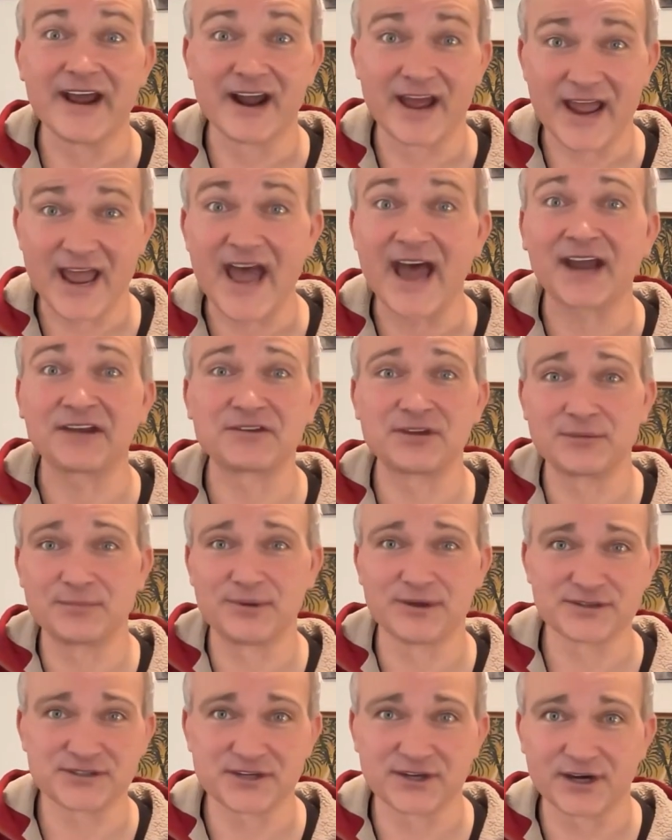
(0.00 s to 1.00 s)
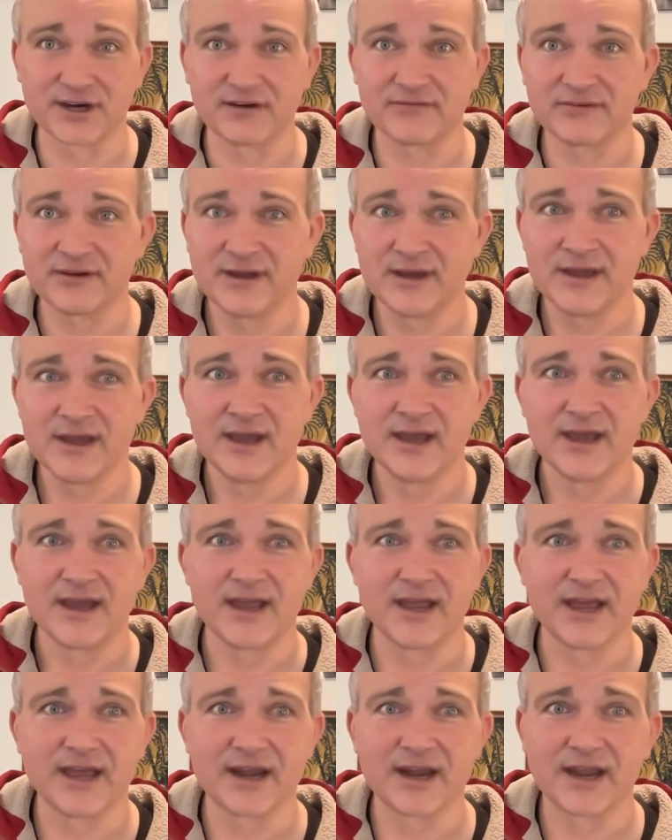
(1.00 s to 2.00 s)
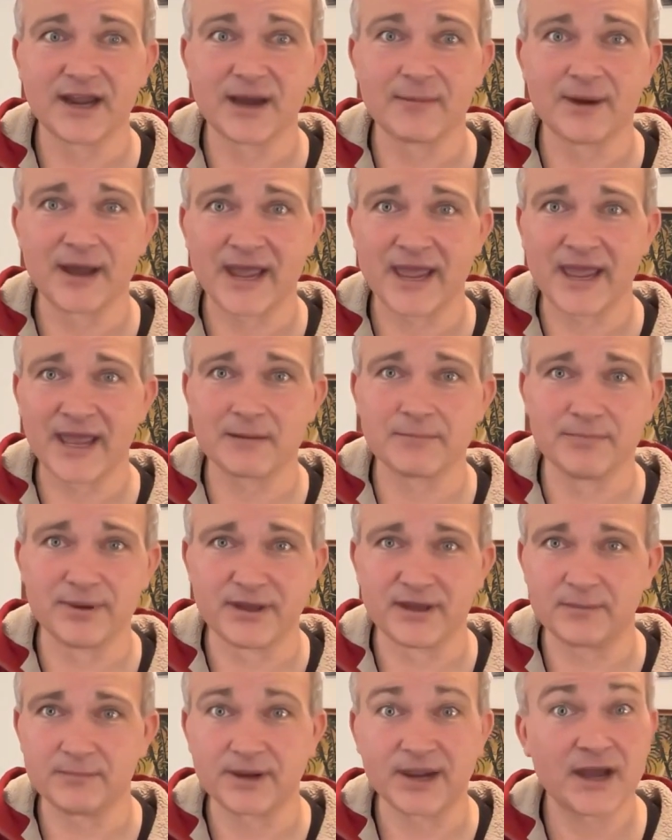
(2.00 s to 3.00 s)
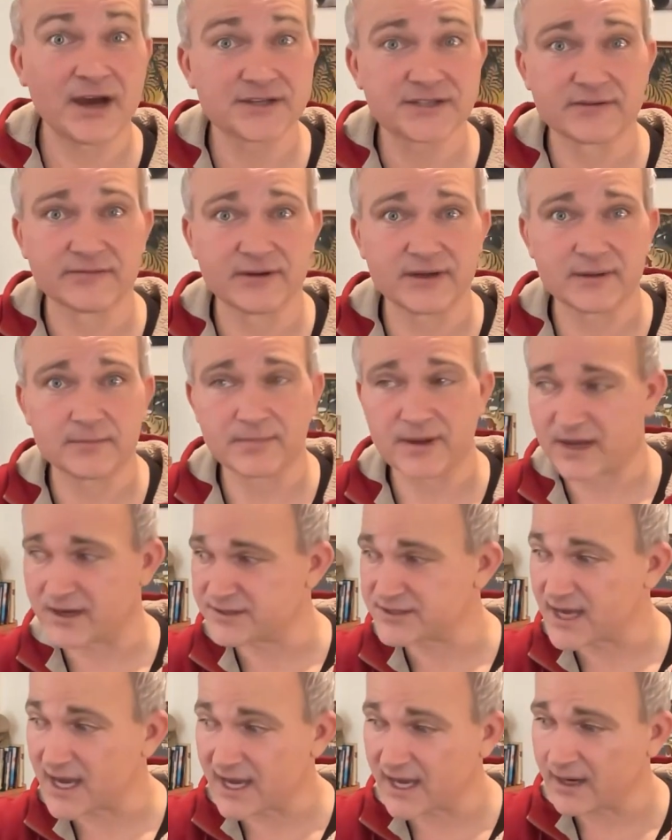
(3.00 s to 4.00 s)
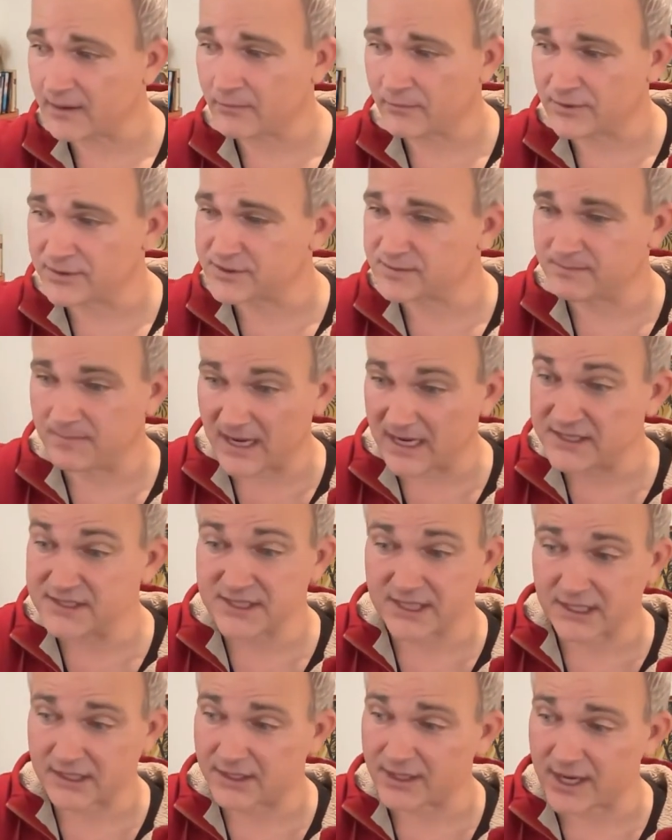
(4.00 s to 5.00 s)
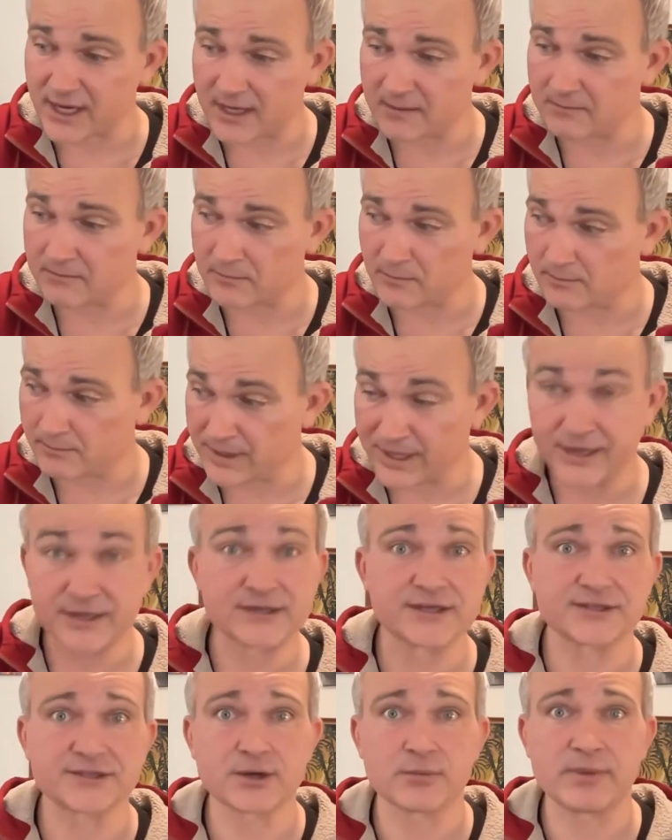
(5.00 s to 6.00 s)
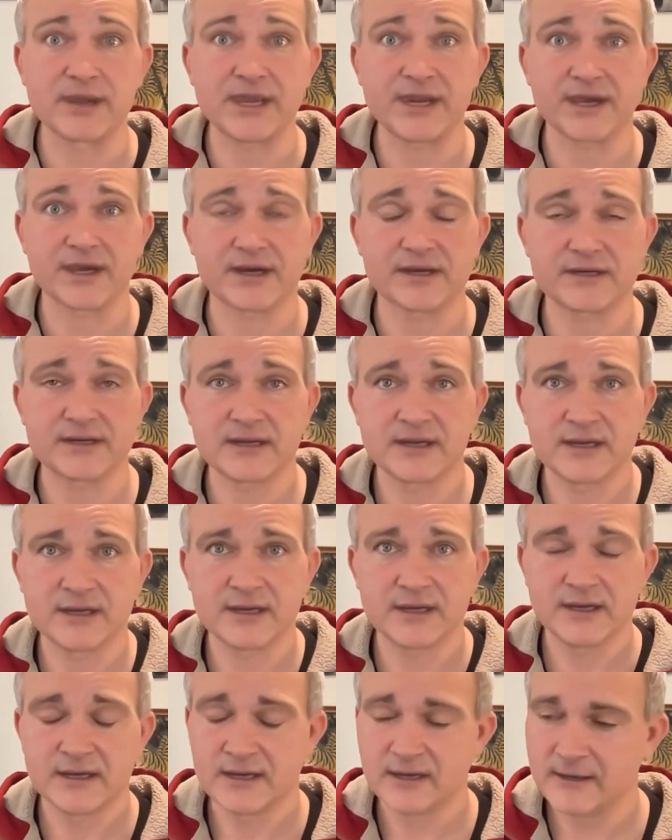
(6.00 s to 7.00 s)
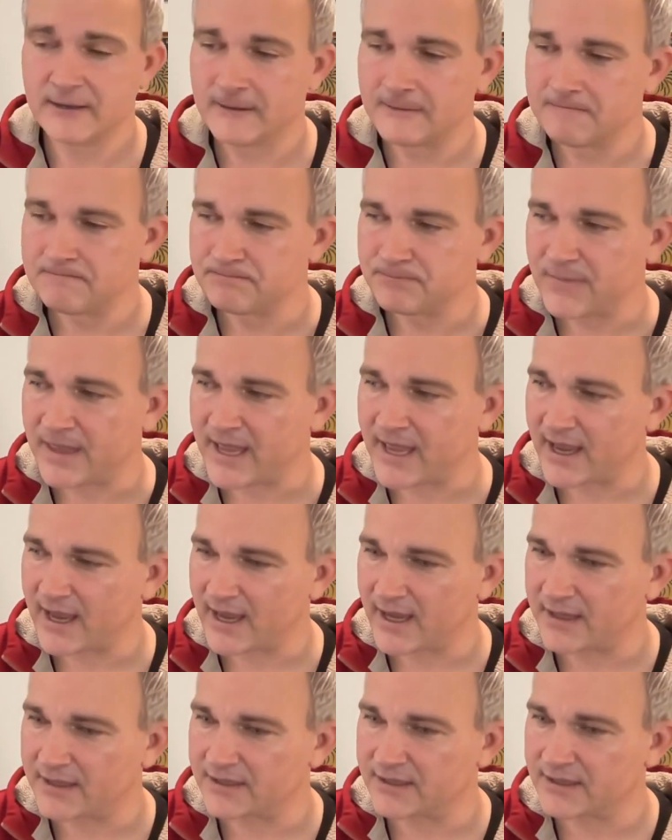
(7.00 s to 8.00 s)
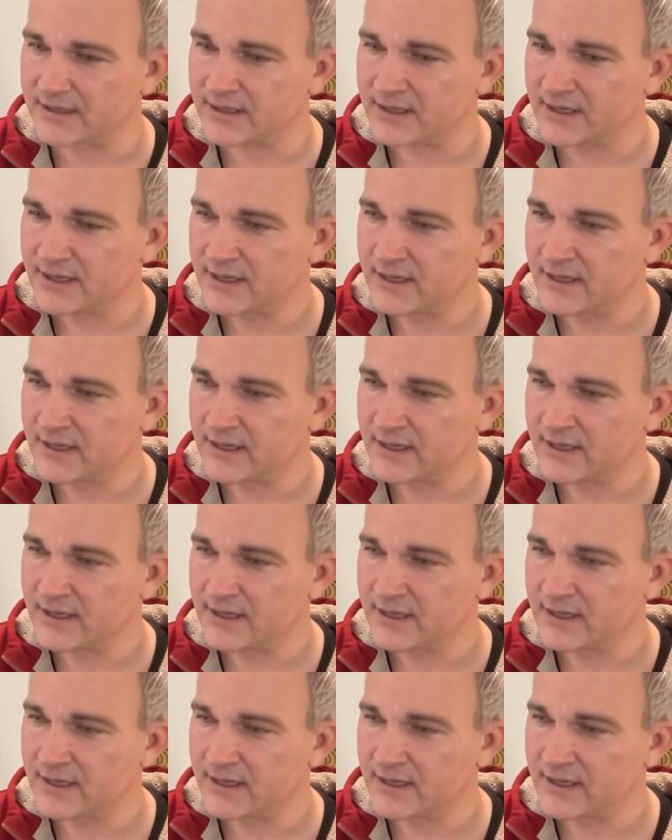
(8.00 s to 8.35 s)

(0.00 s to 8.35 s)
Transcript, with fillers: and I acted pissed off and I got my hand bit because of it, because I was basically being disobedient. And